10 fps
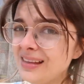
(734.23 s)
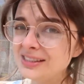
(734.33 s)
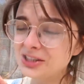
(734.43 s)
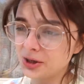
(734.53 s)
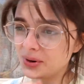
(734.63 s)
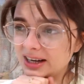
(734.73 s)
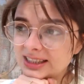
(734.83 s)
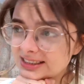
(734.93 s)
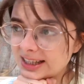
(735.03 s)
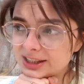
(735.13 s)
So I
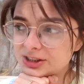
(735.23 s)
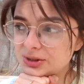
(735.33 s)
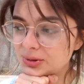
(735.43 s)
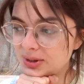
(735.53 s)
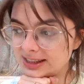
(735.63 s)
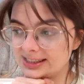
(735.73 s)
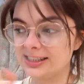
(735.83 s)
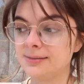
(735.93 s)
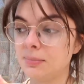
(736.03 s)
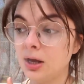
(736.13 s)
decided to get
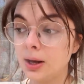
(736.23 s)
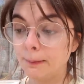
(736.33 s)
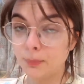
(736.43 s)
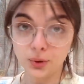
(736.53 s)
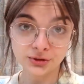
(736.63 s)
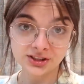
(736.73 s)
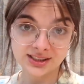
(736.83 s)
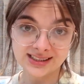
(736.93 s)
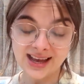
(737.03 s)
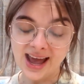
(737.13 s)
some
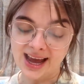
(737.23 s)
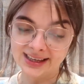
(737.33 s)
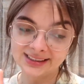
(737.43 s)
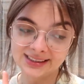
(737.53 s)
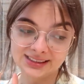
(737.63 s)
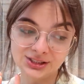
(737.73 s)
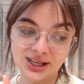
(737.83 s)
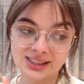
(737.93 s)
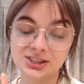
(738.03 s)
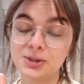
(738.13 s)
pots and to
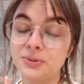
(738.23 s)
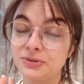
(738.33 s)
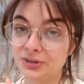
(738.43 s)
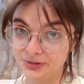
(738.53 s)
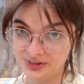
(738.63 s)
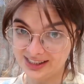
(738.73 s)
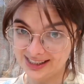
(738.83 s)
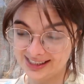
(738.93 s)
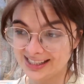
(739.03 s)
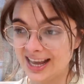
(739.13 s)
get some
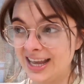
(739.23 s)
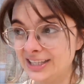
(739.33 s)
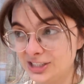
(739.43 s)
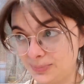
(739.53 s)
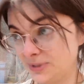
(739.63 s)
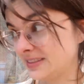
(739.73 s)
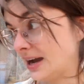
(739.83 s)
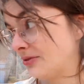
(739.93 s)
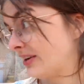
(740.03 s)
roses to put down